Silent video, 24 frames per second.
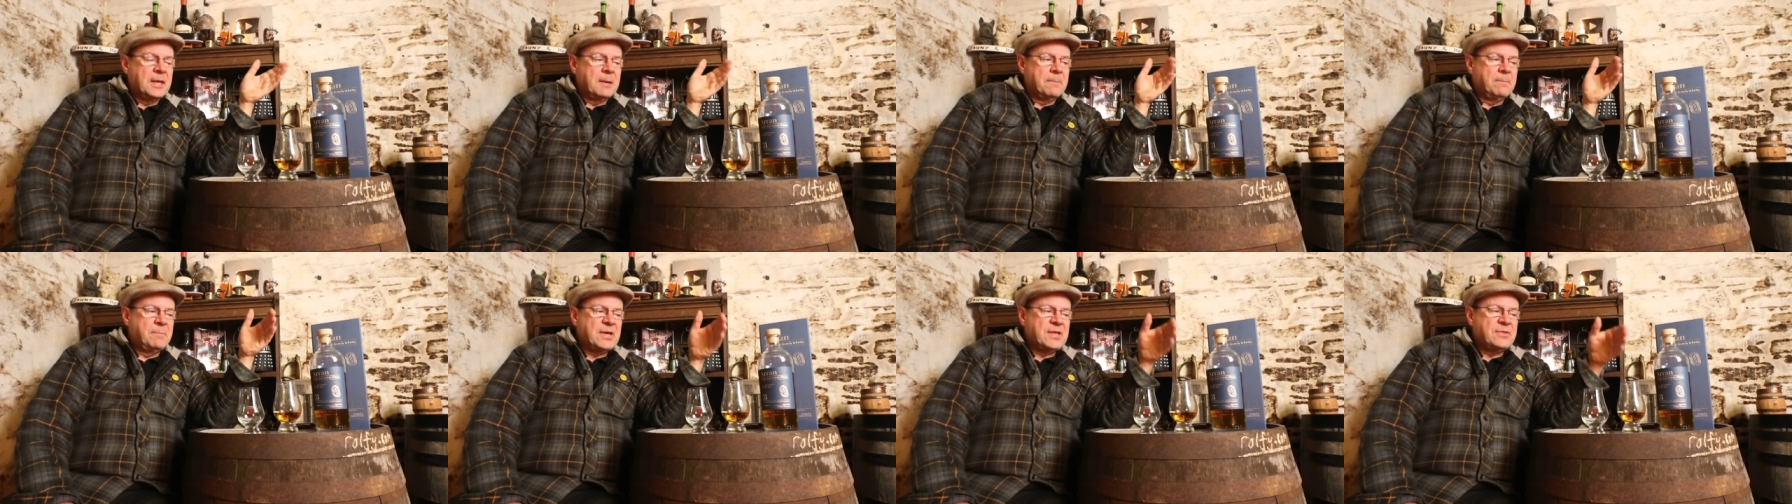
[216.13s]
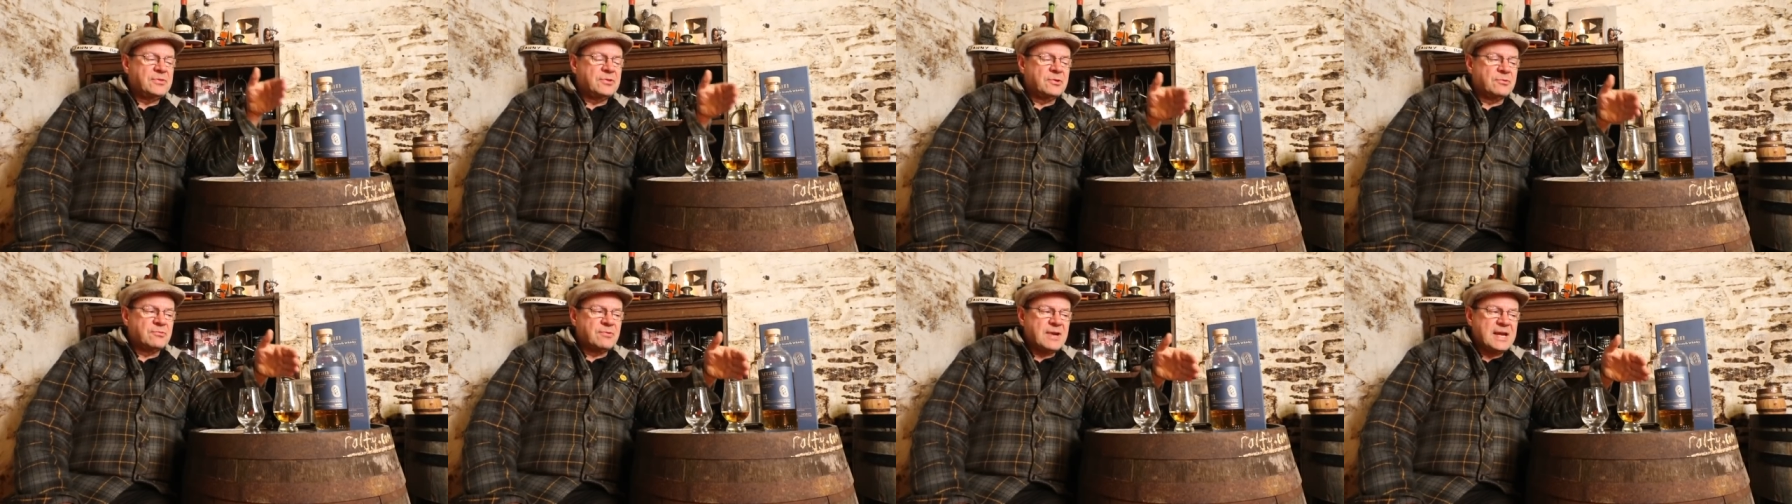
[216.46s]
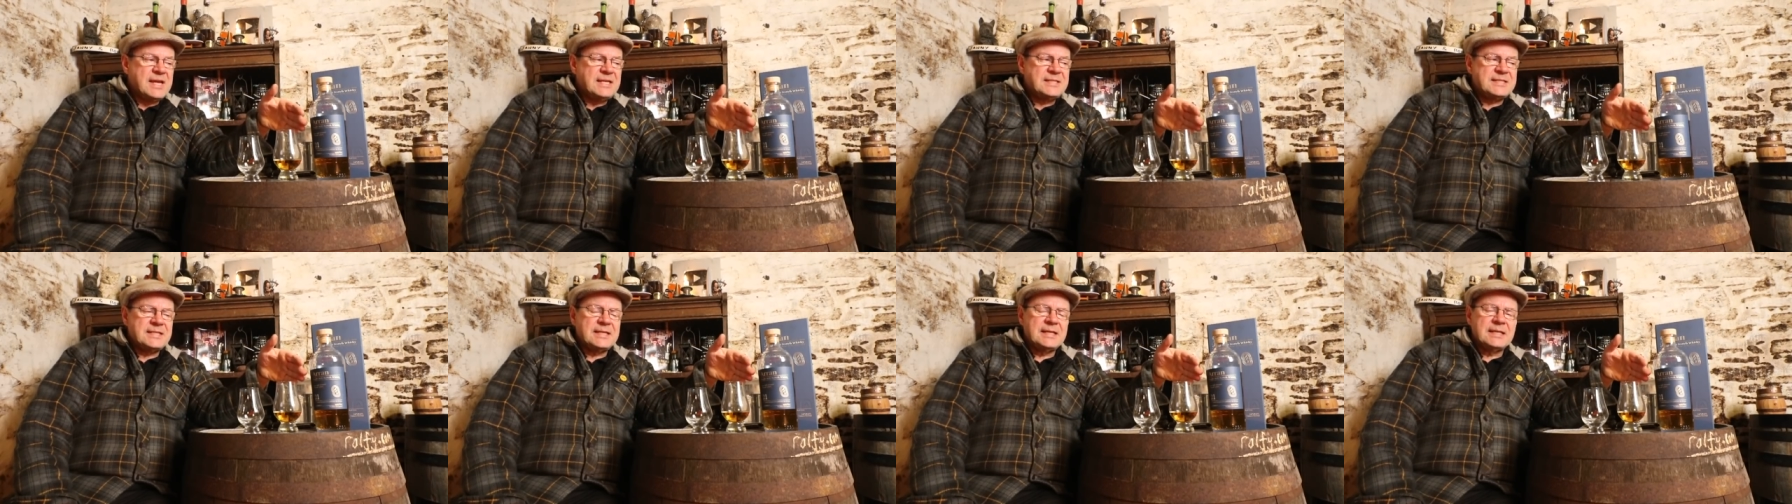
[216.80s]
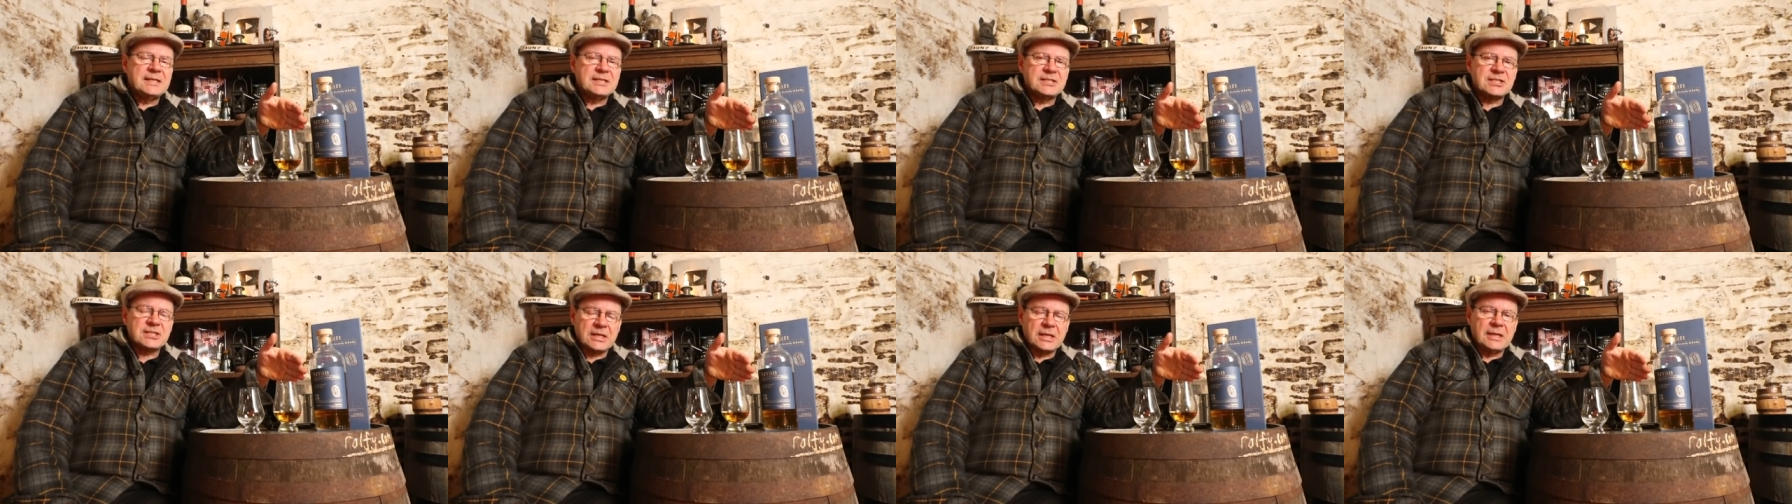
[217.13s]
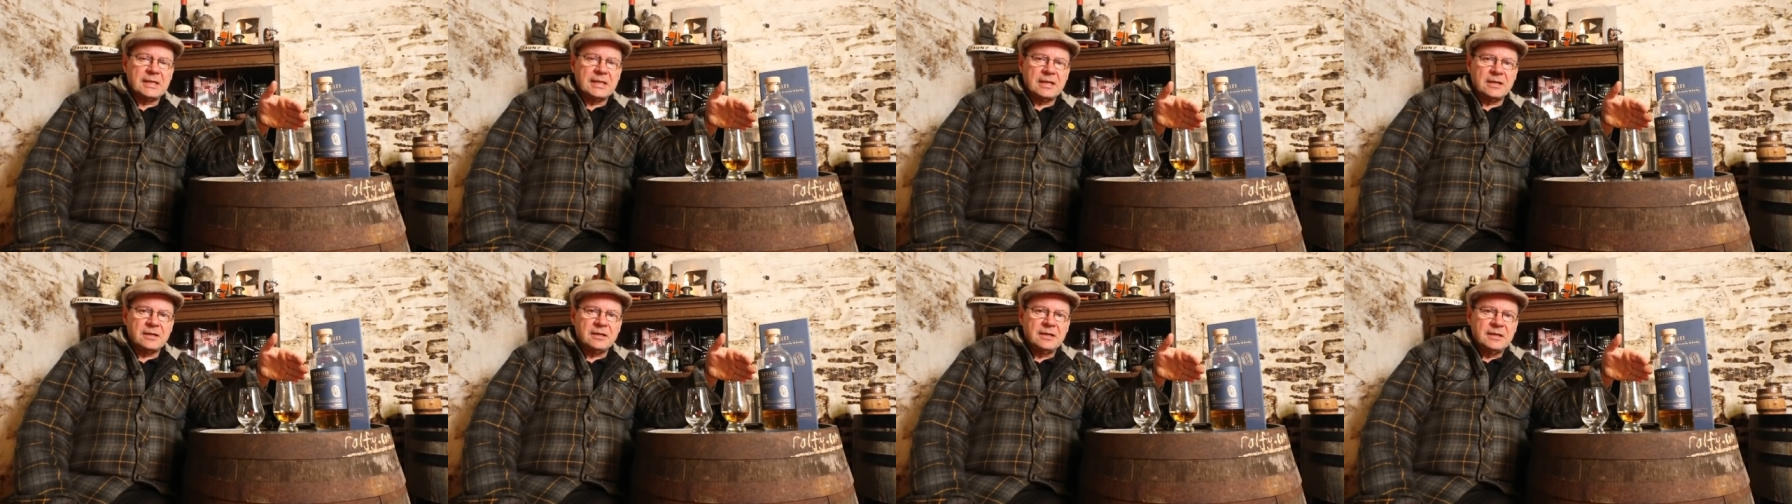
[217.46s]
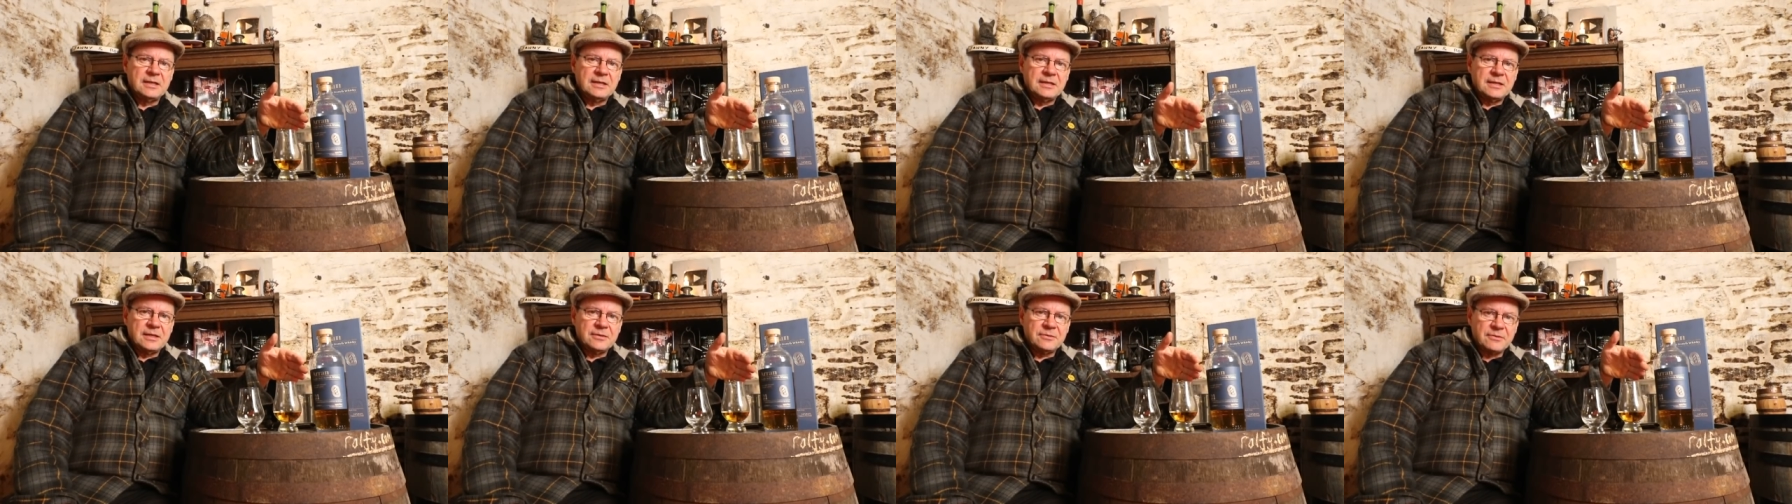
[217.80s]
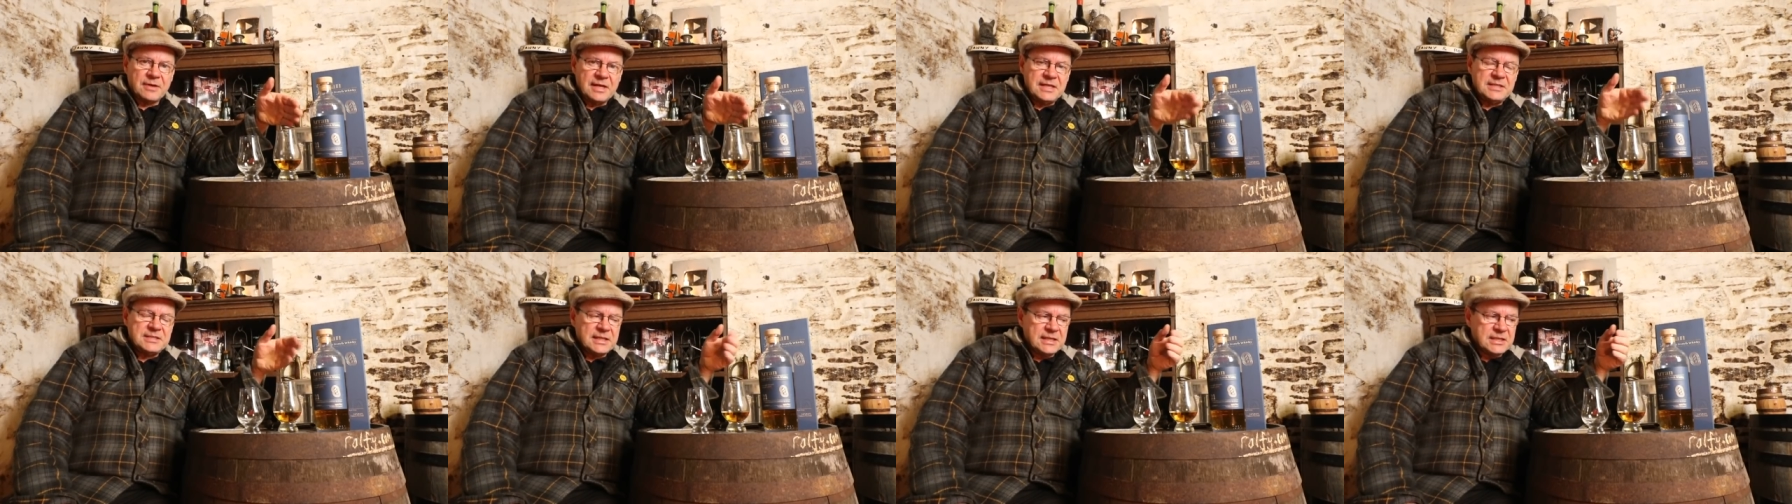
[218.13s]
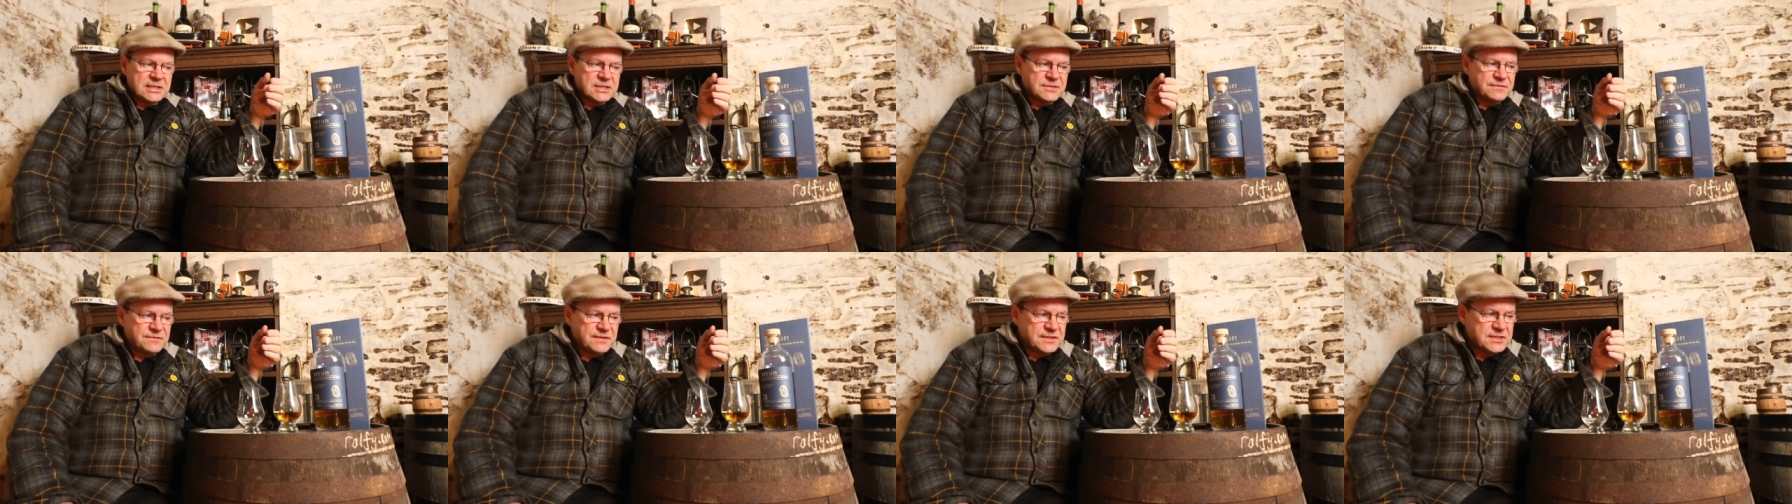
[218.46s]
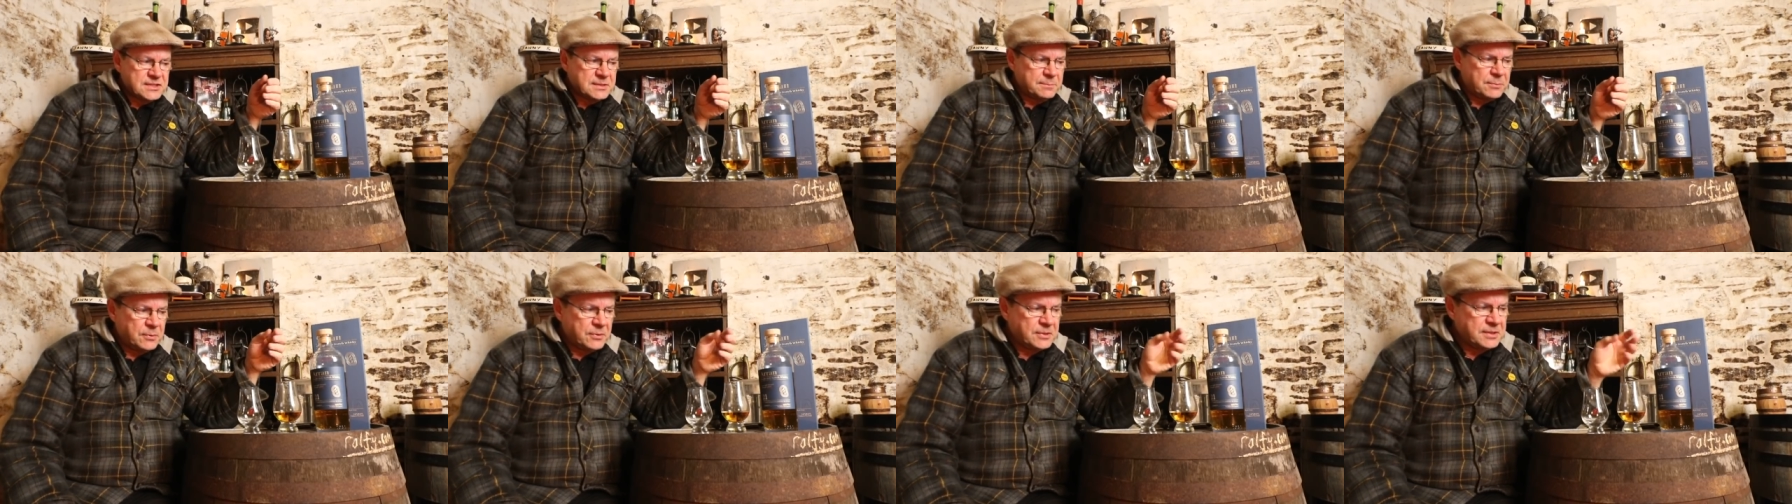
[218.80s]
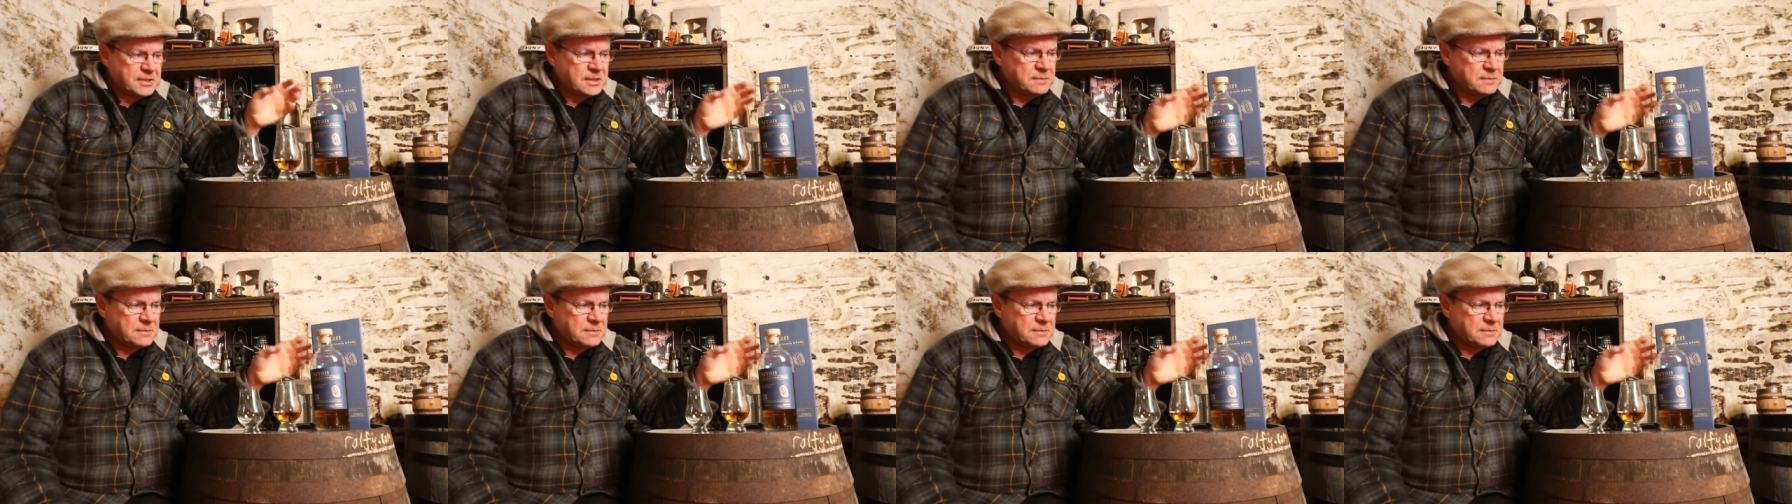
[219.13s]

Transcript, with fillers: but the writing is clear, the writing is visible,